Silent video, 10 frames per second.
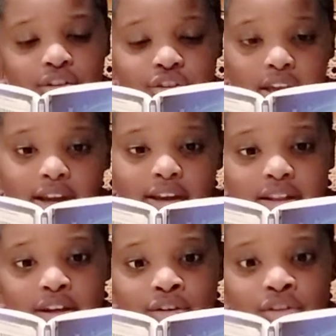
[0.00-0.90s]
Jack
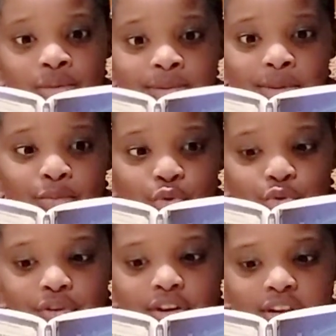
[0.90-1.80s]
could hear something
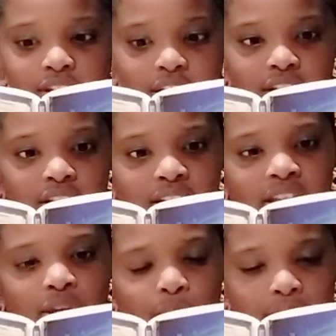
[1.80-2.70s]
moving.
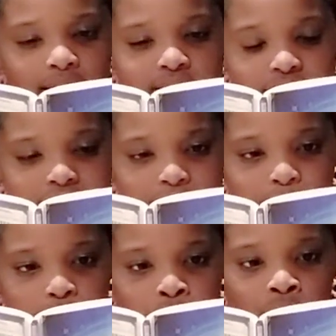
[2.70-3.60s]
He waited to see
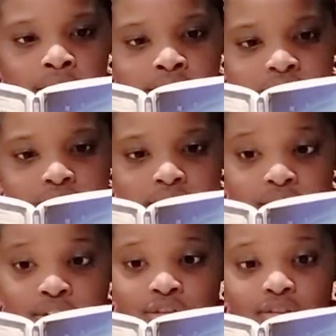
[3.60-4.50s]
what it was.
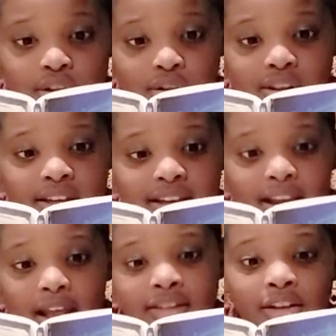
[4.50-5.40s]
Slowly,
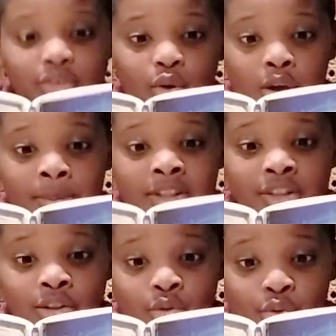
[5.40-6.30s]
an
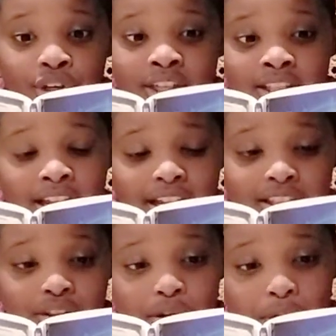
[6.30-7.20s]
enormous green
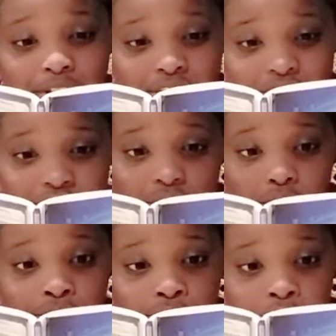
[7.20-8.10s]
head lowered
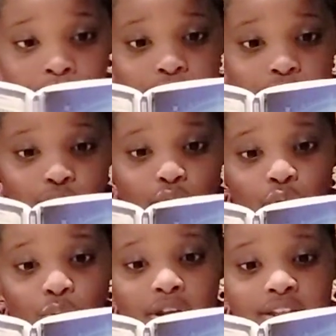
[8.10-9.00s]
itself
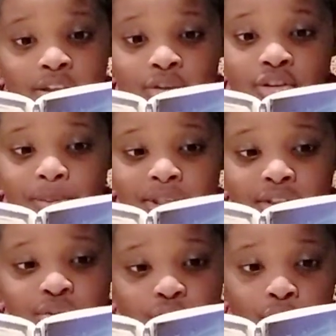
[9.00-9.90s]
through what used to be
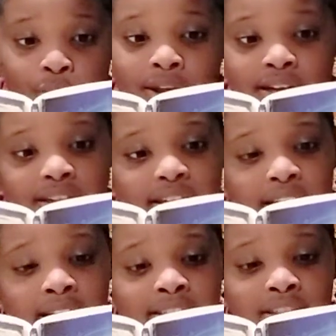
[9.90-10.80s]
the doorway
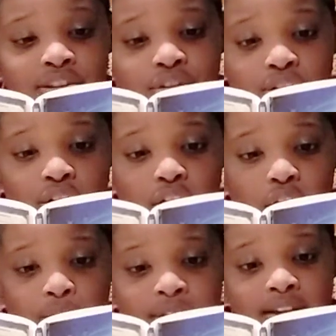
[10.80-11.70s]
and into the
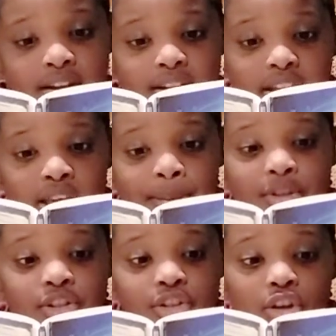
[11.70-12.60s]
hallway. It
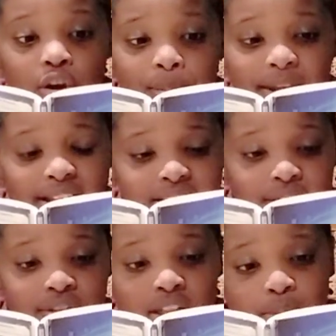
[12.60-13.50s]
was so
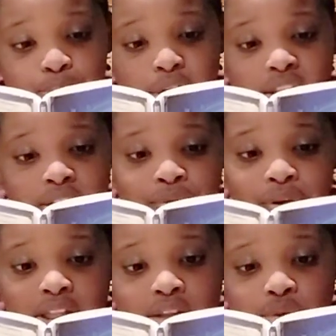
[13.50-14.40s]
massive that it barely
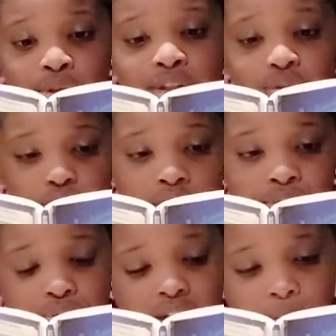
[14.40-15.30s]
fitted through the
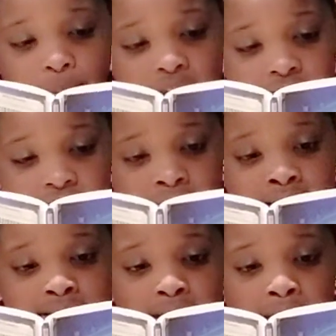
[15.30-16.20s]
doorframe.
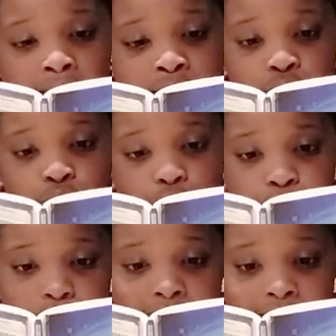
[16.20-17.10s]
Its eyes, which were
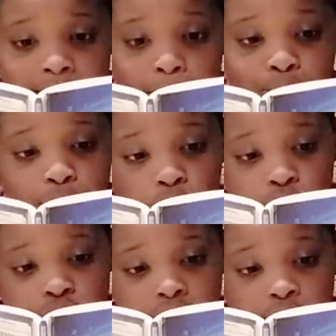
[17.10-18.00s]
black and
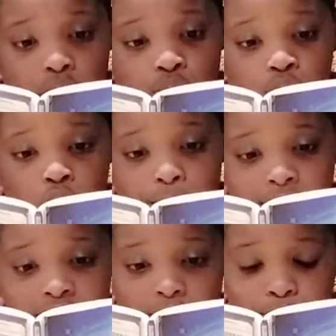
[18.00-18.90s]
bulging, were
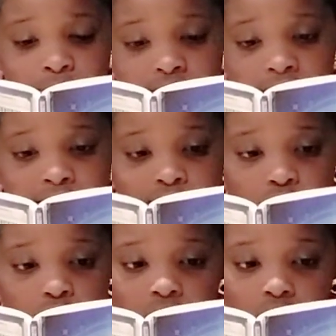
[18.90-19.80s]
roaming up and down
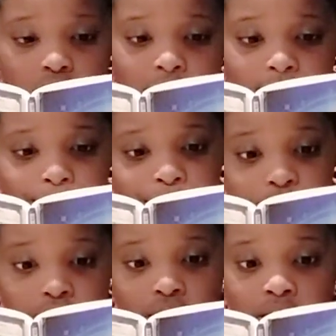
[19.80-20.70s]
the hall.
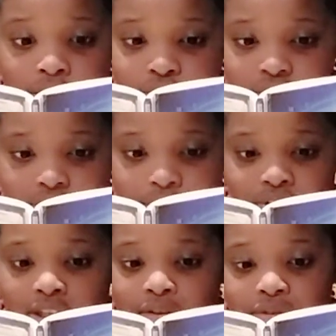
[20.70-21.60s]
The hundreds
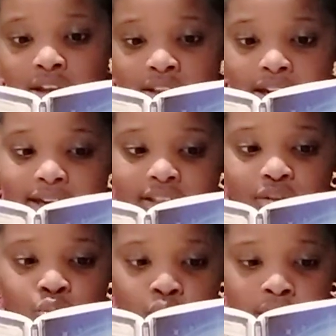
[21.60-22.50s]
teeth that lined
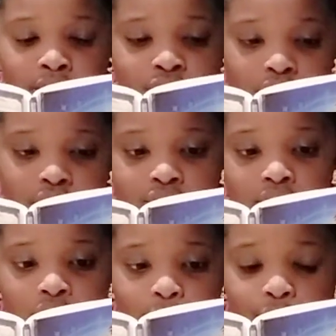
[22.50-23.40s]
its wide jaws
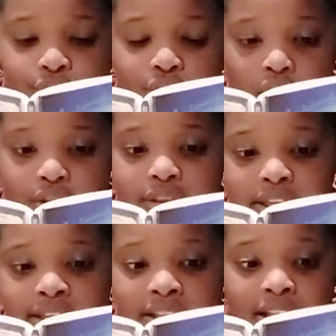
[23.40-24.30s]
were tall,
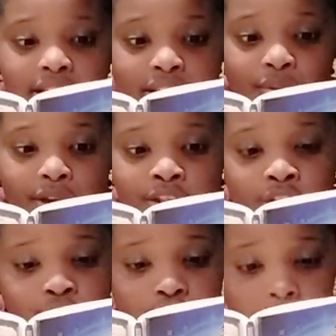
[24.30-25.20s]
thin, and
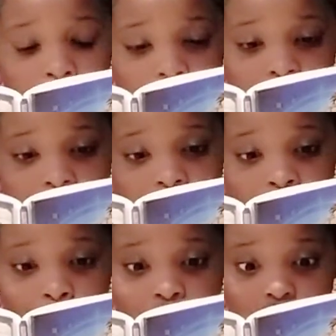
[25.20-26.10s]
razor sharp.
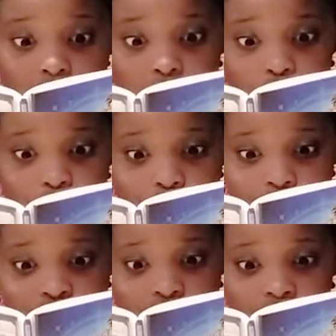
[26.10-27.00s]
It was
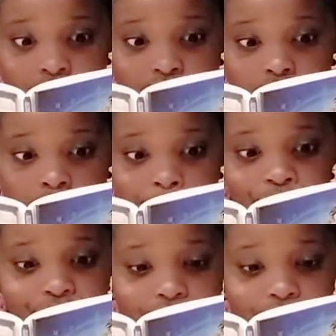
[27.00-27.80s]
hungry, Jack thought.